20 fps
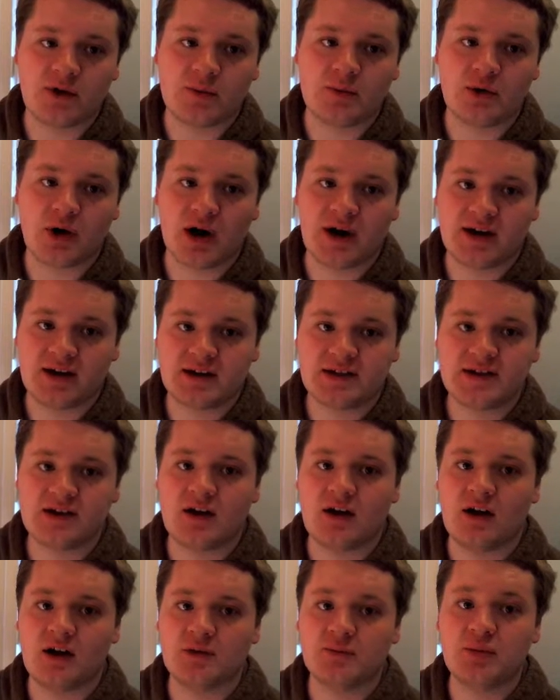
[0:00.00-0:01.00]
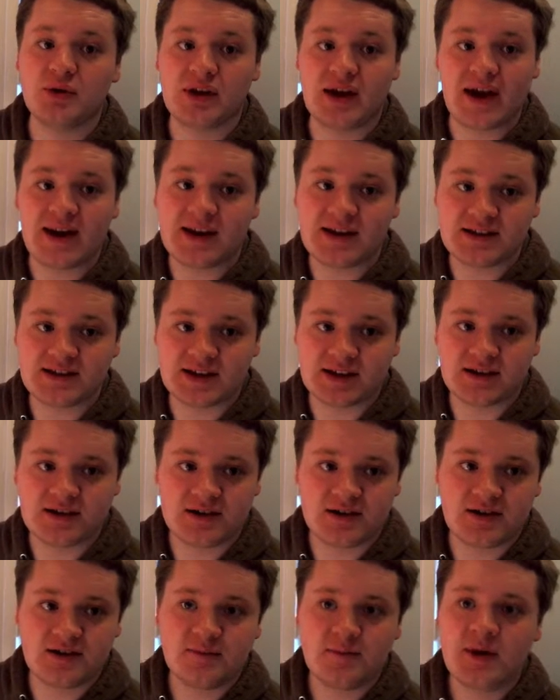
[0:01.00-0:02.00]
product called Planning
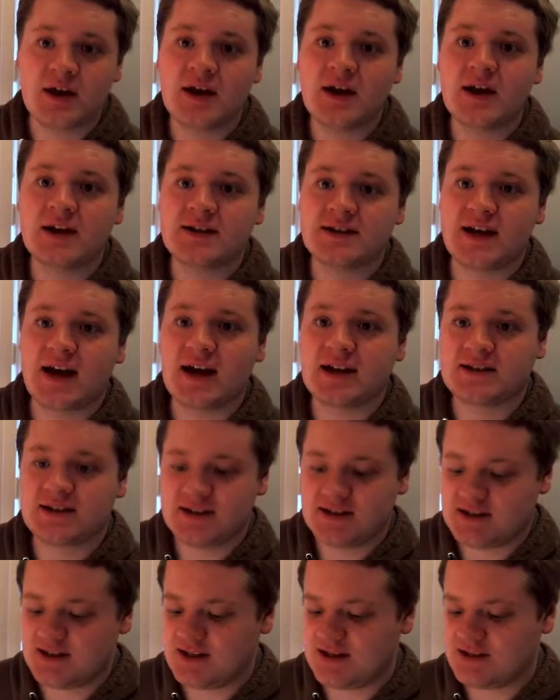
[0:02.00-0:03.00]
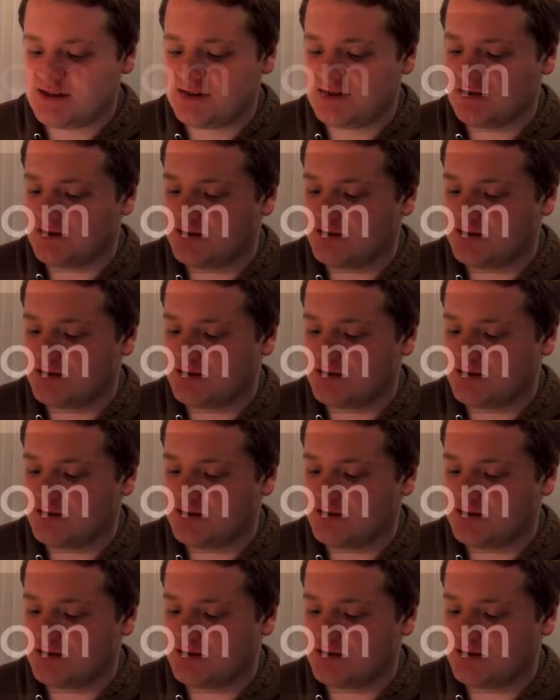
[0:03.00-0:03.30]
Center. To access this, you're